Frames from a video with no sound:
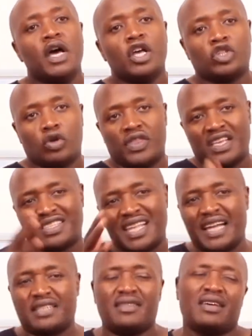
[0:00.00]
So there's
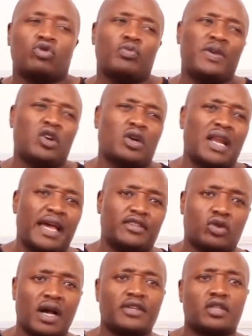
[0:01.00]
that. There could be your clients or
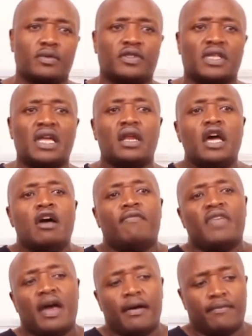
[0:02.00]
customers. Then
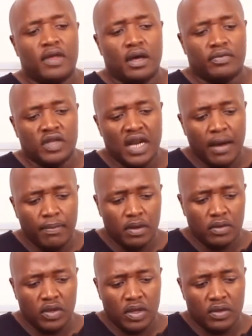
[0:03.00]

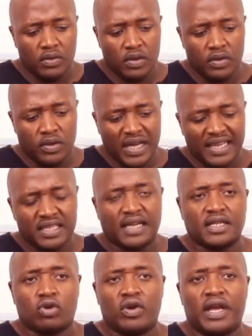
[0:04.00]
the next
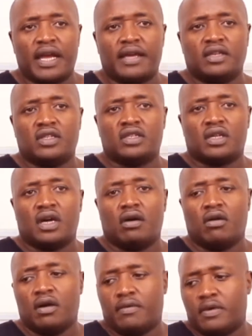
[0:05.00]
category is
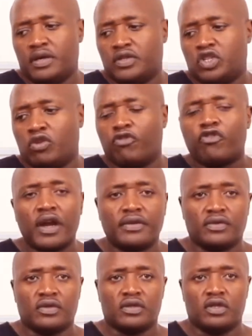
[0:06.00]
your
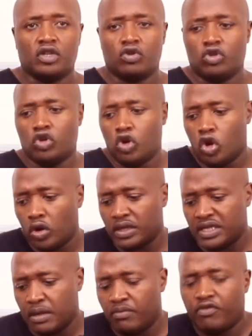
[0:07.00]
friends, you know, your
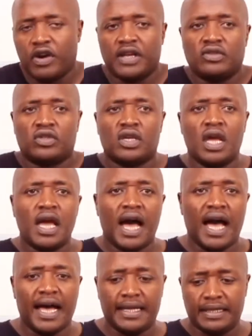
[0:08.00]
long-term friends,
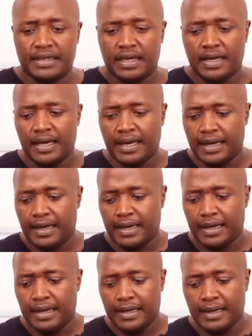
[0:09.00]
and
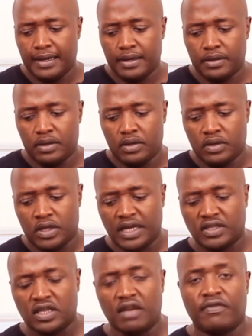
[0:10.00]
it
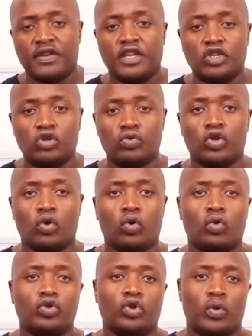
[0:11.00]
gets even into
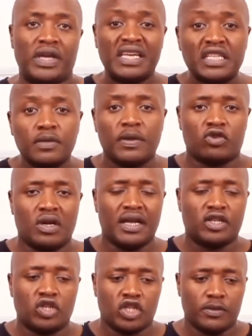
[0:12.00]
your intimate
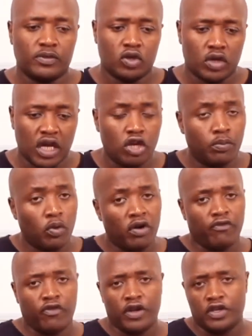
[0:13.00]
relationships, okay? Your
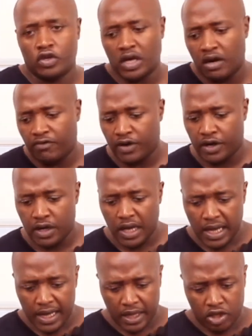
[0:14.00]
boyfriend, your girlfriend,
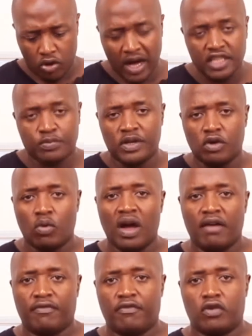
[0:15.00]
your husband, your
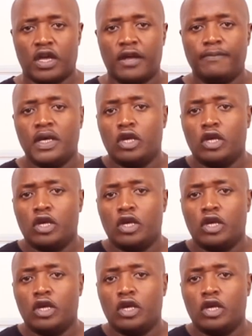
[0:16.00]
wife, okay?